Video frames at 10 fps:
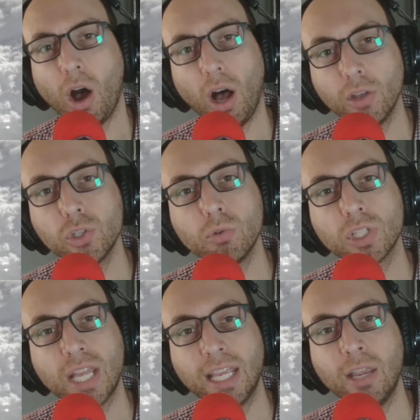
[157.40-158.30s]
also are
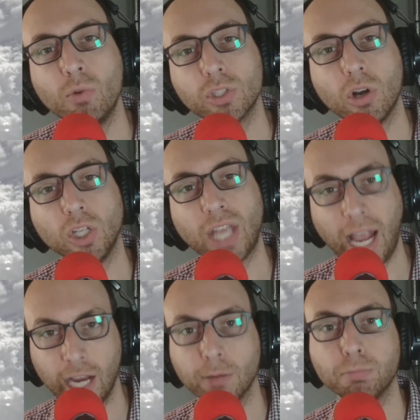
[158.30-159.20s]
taking what's called
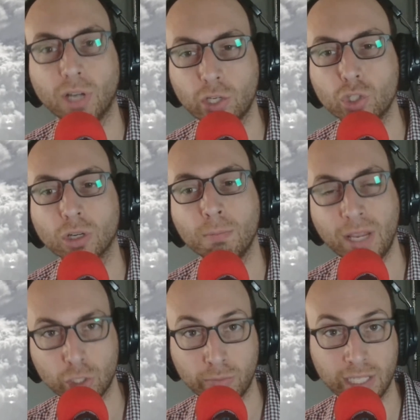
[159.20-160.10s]
air pressure
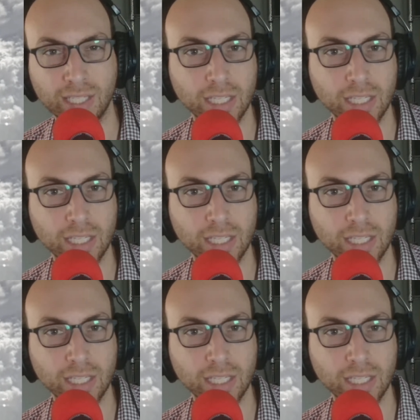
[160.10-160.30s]
measurements.